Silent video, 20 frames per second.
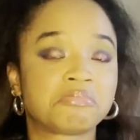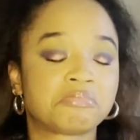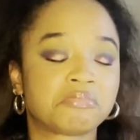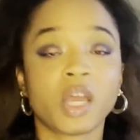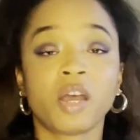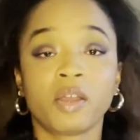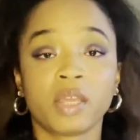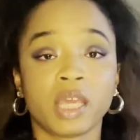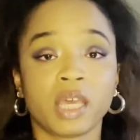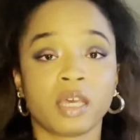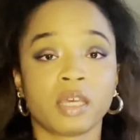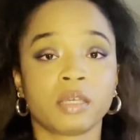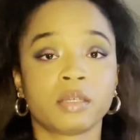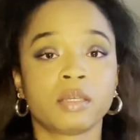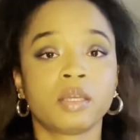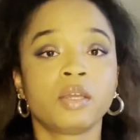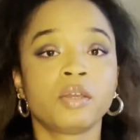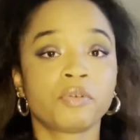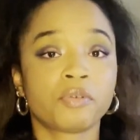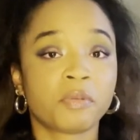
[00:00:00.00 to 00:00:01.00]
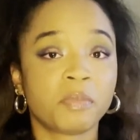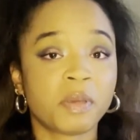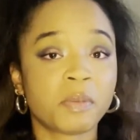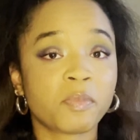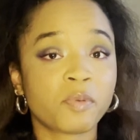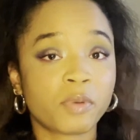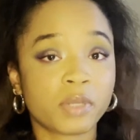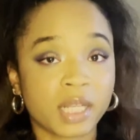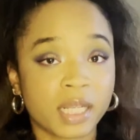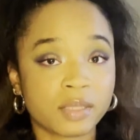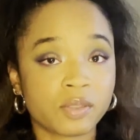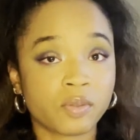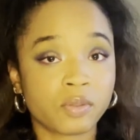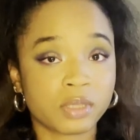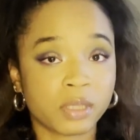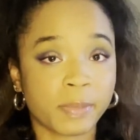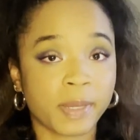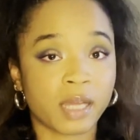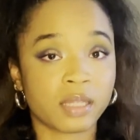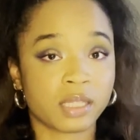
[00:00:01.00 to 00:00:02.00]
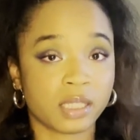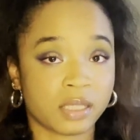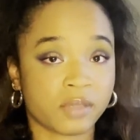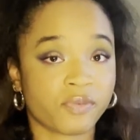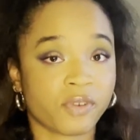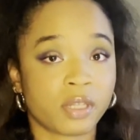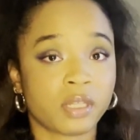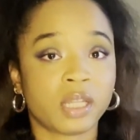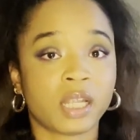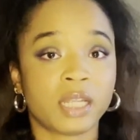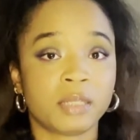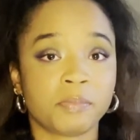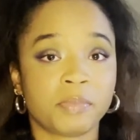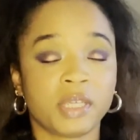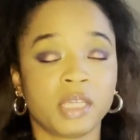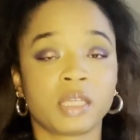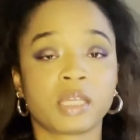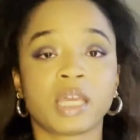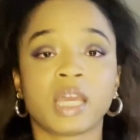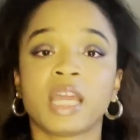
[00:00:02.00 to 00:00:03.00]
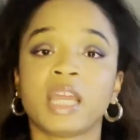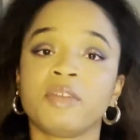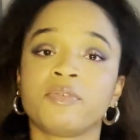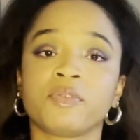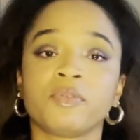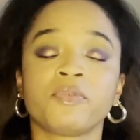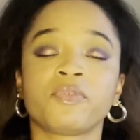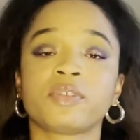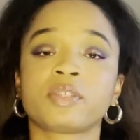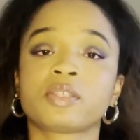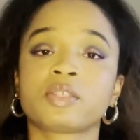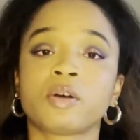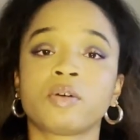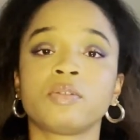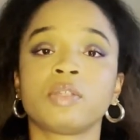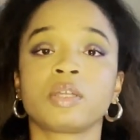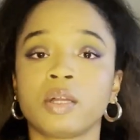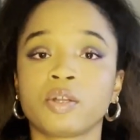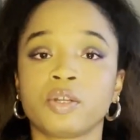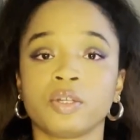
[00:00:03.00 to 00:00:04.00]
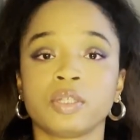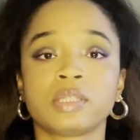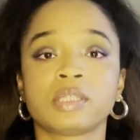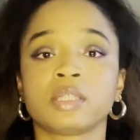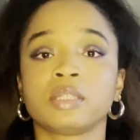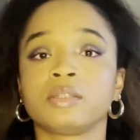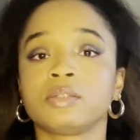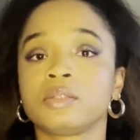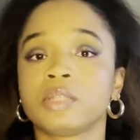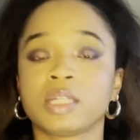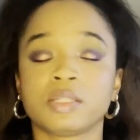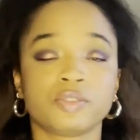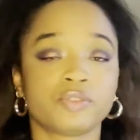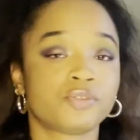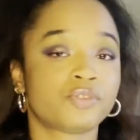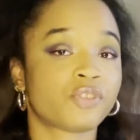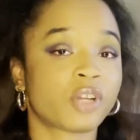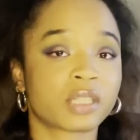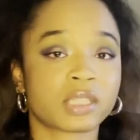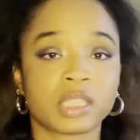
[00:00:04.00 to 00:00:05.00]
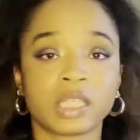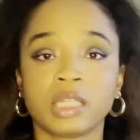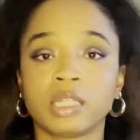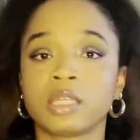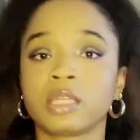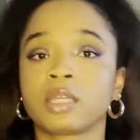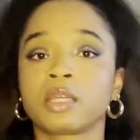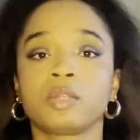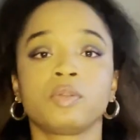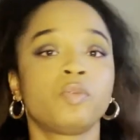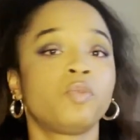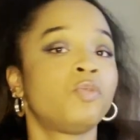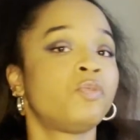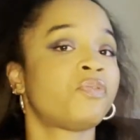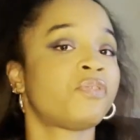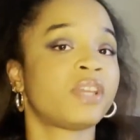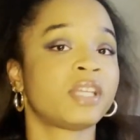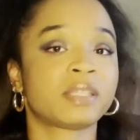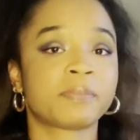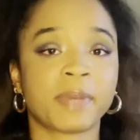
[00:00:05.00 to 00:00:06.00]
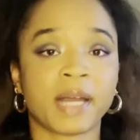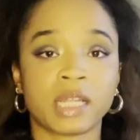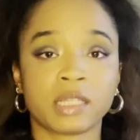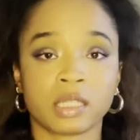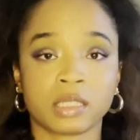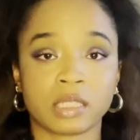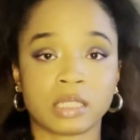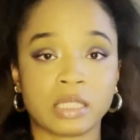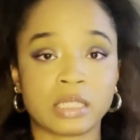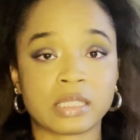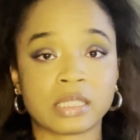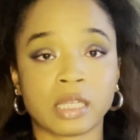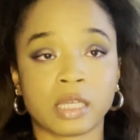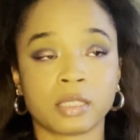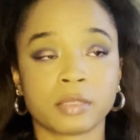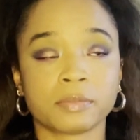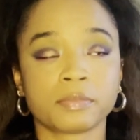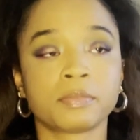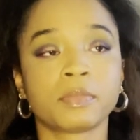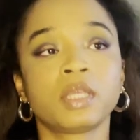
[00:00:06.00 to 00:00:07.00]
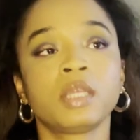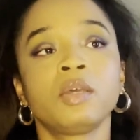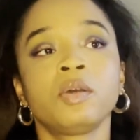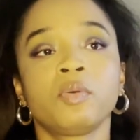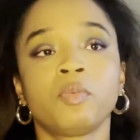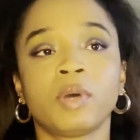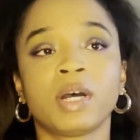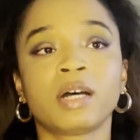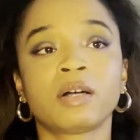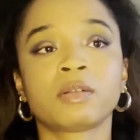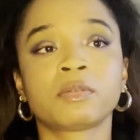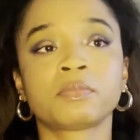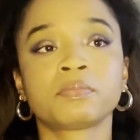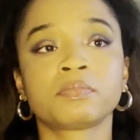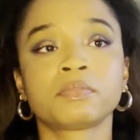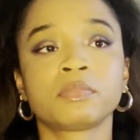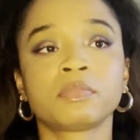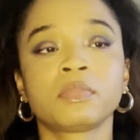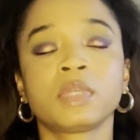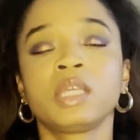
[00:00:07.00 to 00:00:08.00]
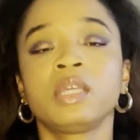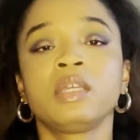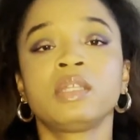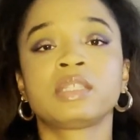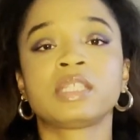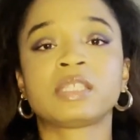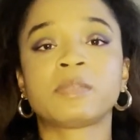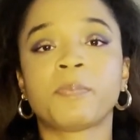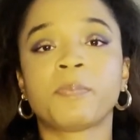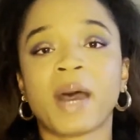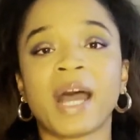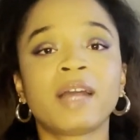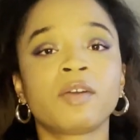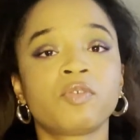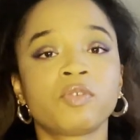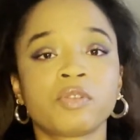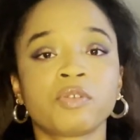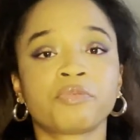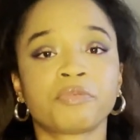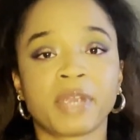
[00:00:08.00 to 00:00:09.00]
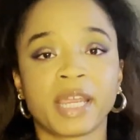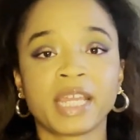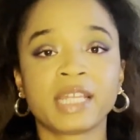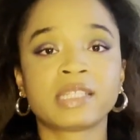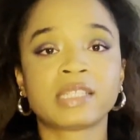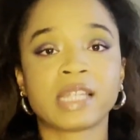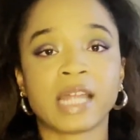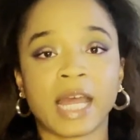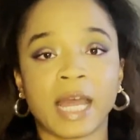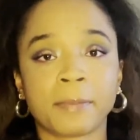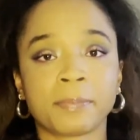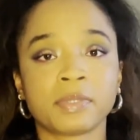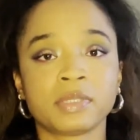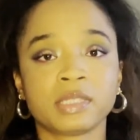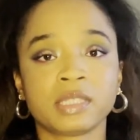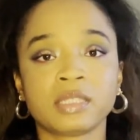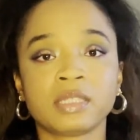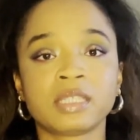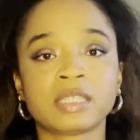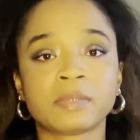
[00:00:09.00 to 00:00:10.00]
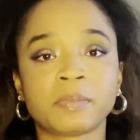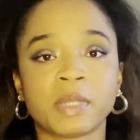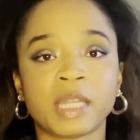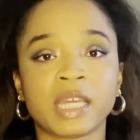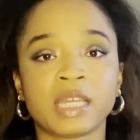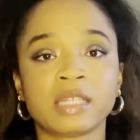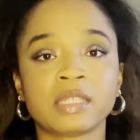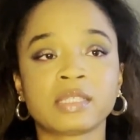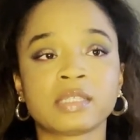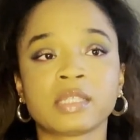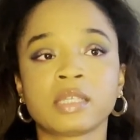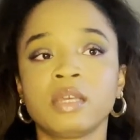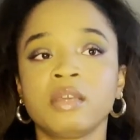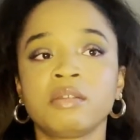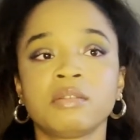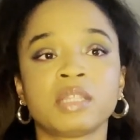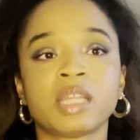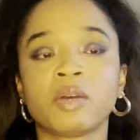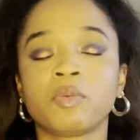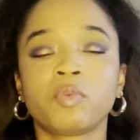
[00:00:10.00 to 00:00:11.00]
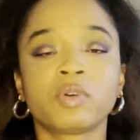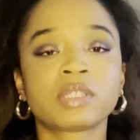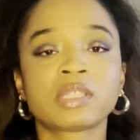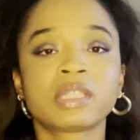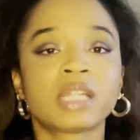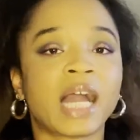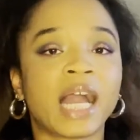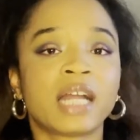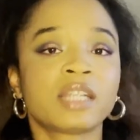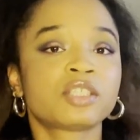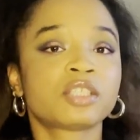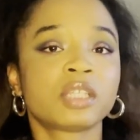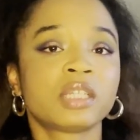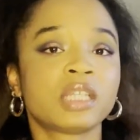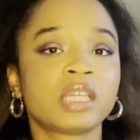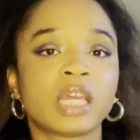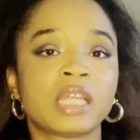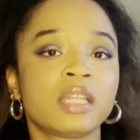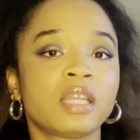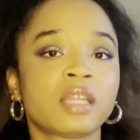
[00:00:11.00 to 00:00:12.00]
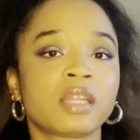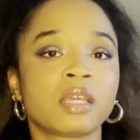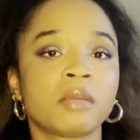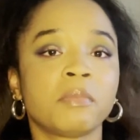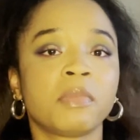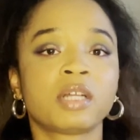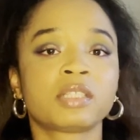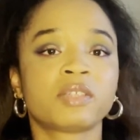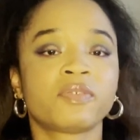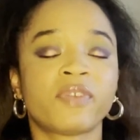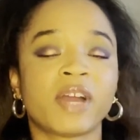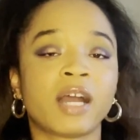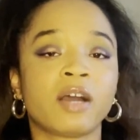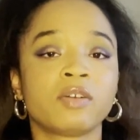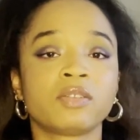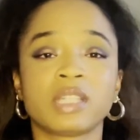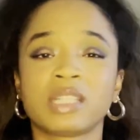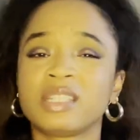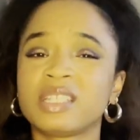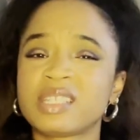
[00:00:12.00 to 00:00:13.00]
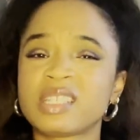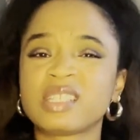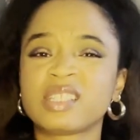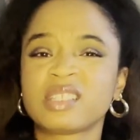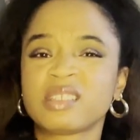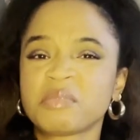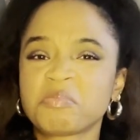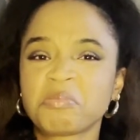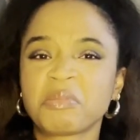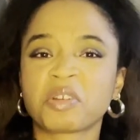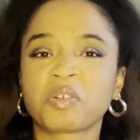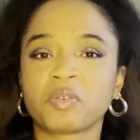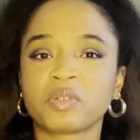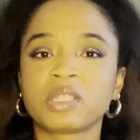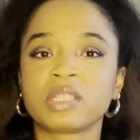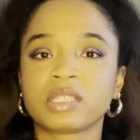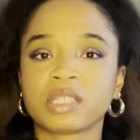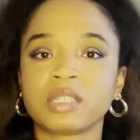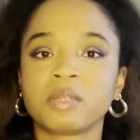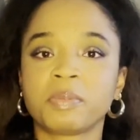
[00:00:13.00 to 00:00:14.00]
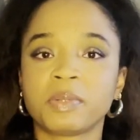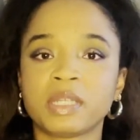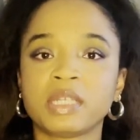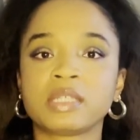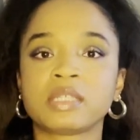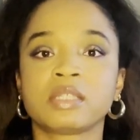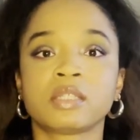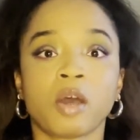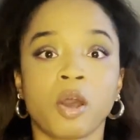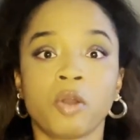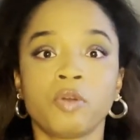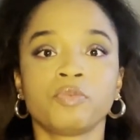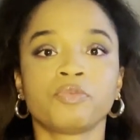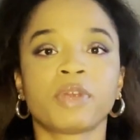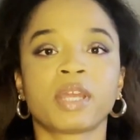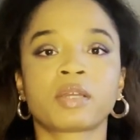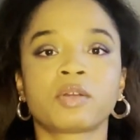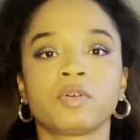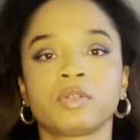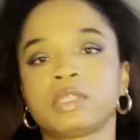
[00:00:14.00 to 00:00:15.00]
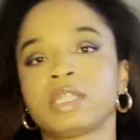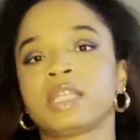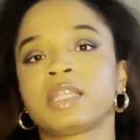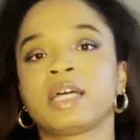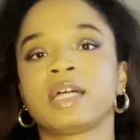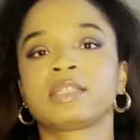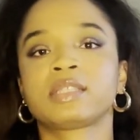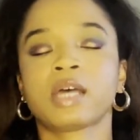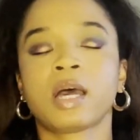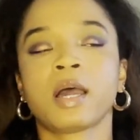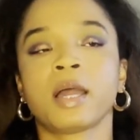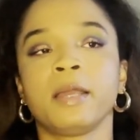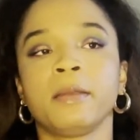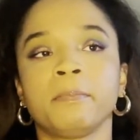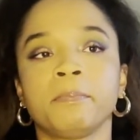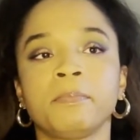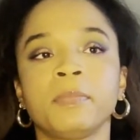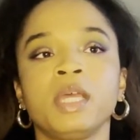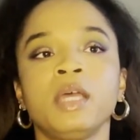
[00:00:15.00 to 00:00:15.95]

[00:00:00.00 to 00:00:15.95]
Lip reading: Oh yeah, remember when I talked about this frontline being a haven for stolen goods and drug dealing and all things bad under the sun? Well, despite all the raids that happened in this place, there wasn't actually anything much found, and this is according to the police's own records at that time.